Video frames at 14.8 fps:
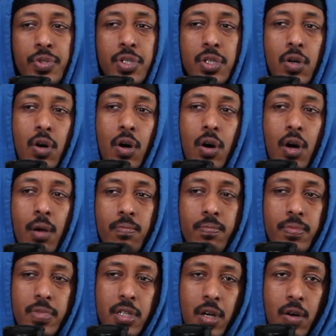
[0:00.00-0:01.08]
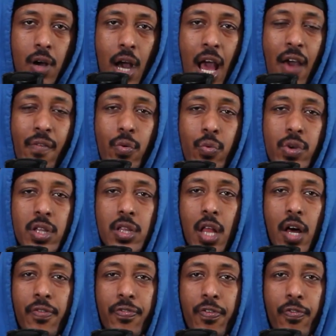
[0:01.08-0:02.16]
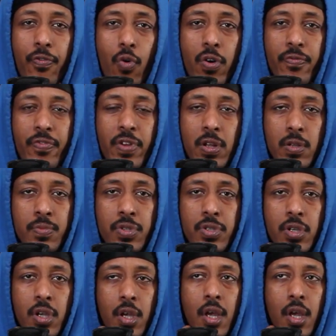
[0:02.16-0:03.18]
So, you know, I have a real love for foreign films.